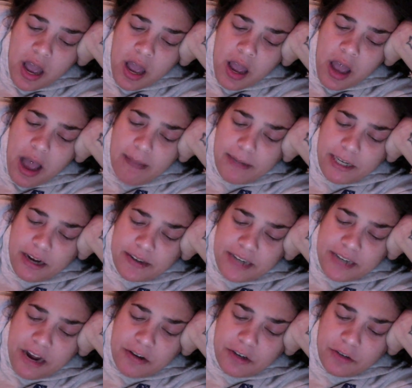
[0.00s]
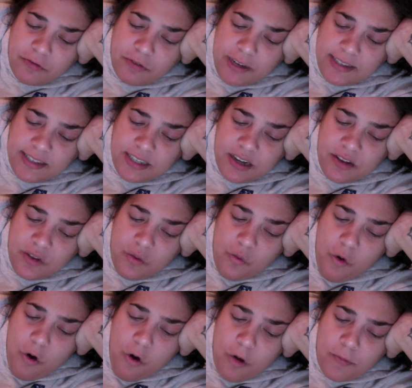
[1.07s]
Abby got out and rested on the
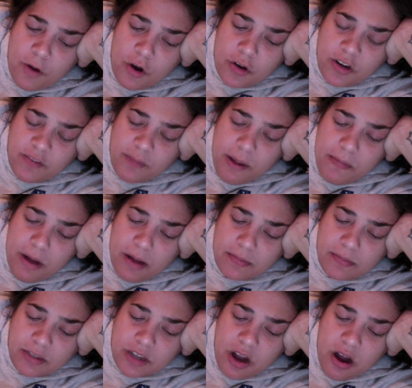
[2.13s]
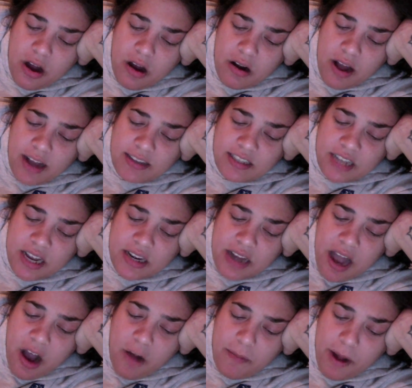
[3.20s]
warm hood of my mom's car. I said,
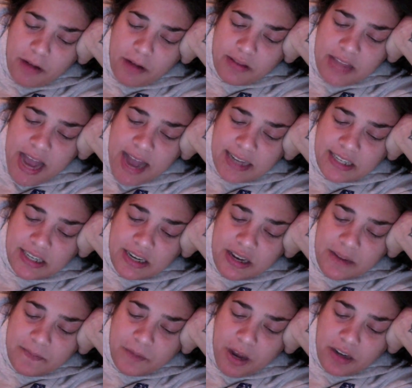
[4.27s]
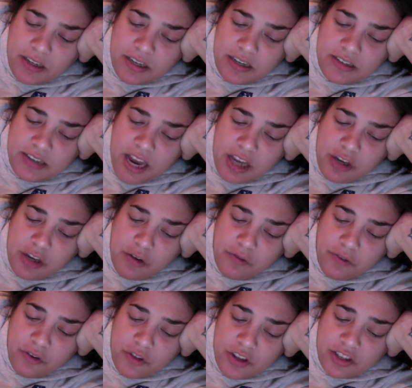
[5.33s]
how about that? I didn't take you for
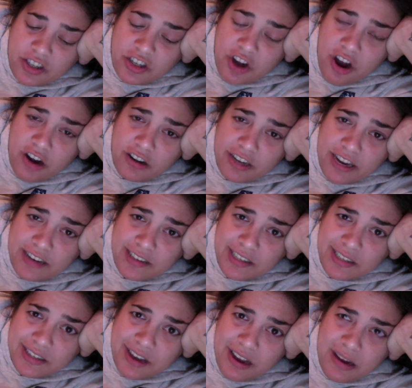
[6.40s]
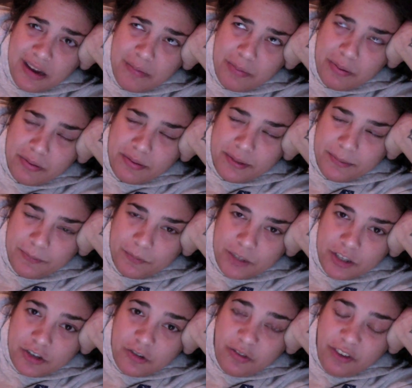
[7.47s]
the stargazing type. 'Cause
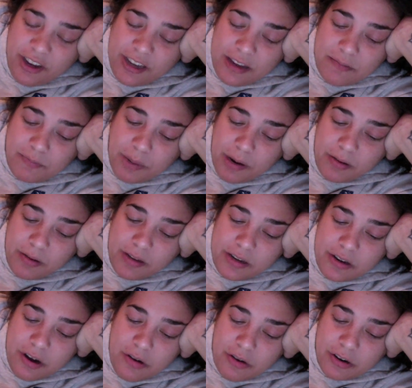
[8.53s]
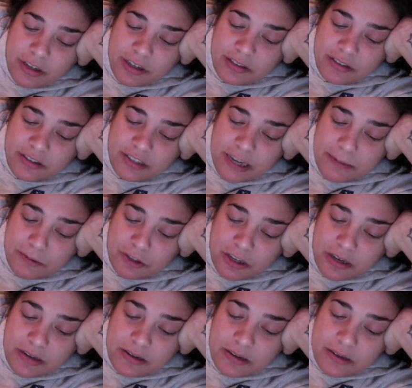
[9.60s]
you fucking barely know her, you dipshit.